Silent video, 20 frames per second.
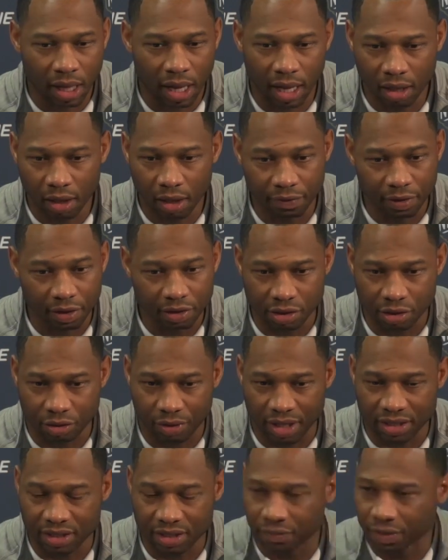I loved his
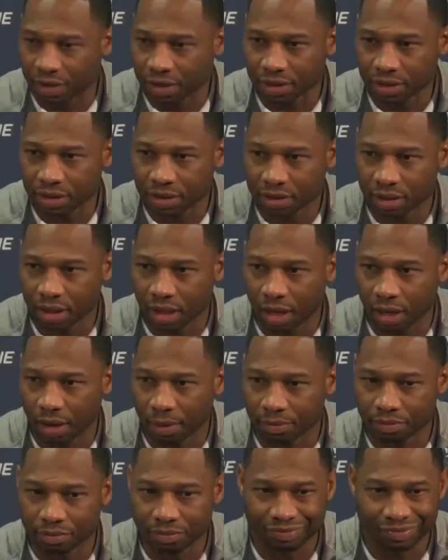aggressiveness,
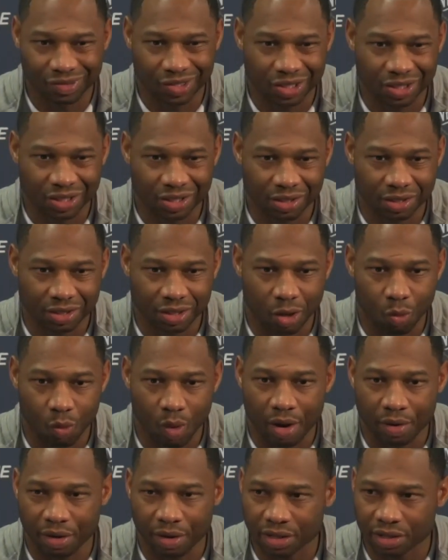just his
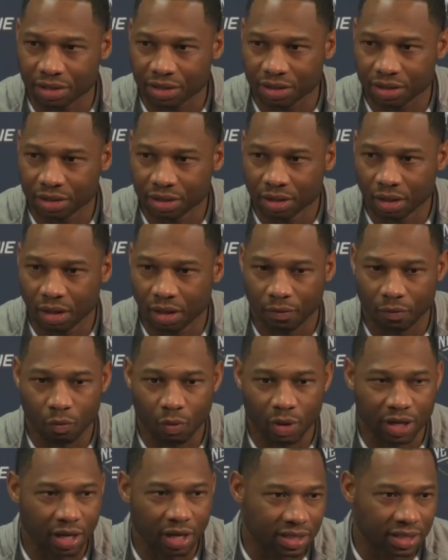awareness of
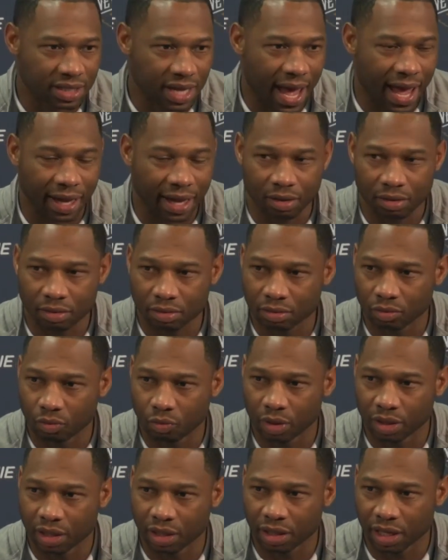when to attack,
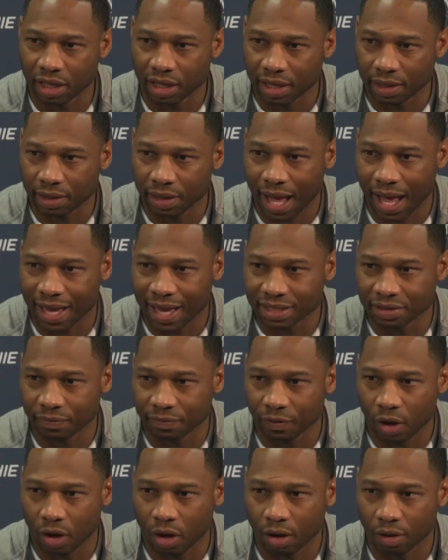when to get guys
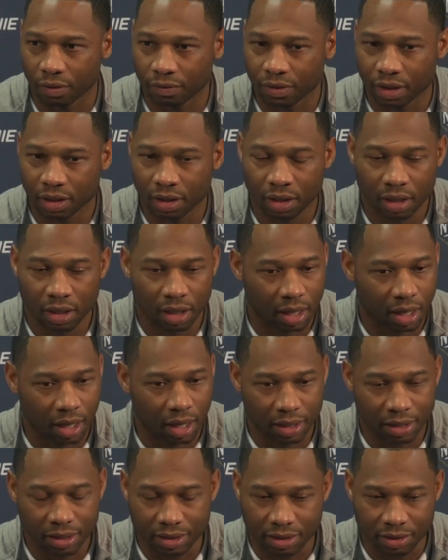involved.
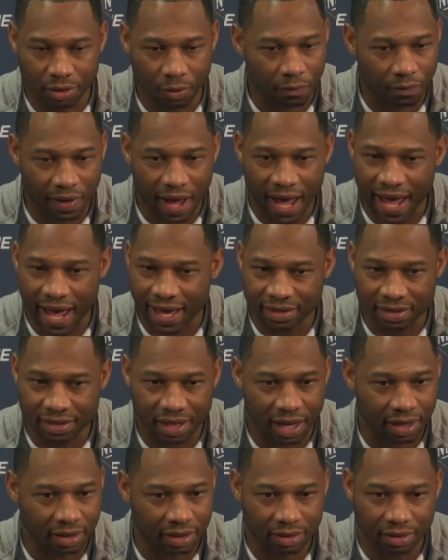He's so fast
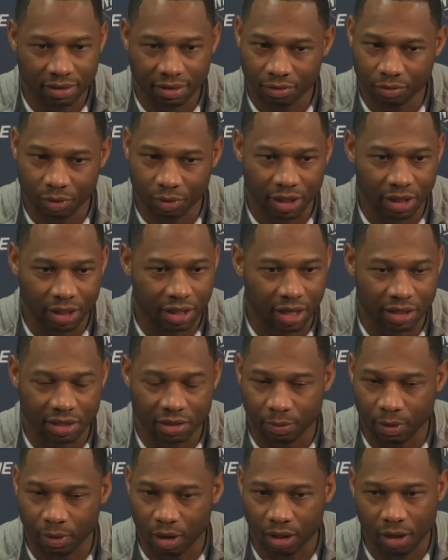that when he kicks
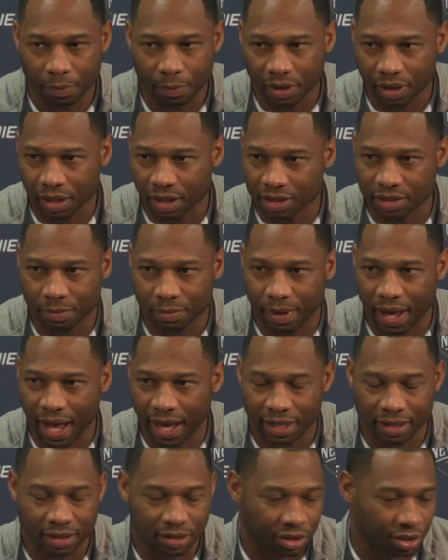the ball up and gets it
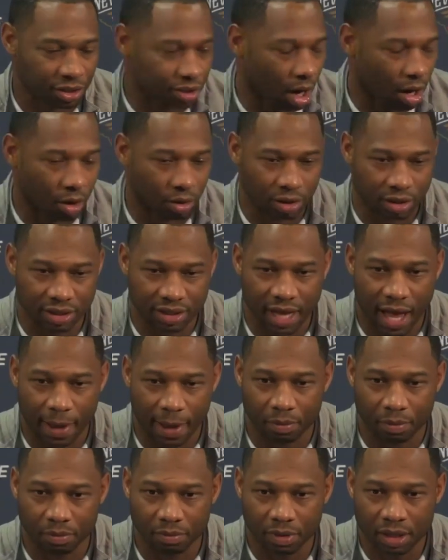back, it's just hard to
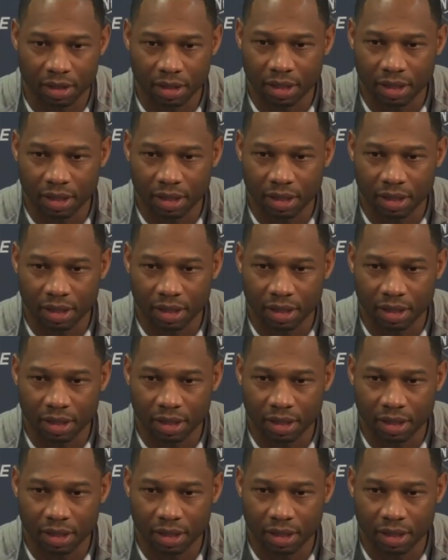stop him.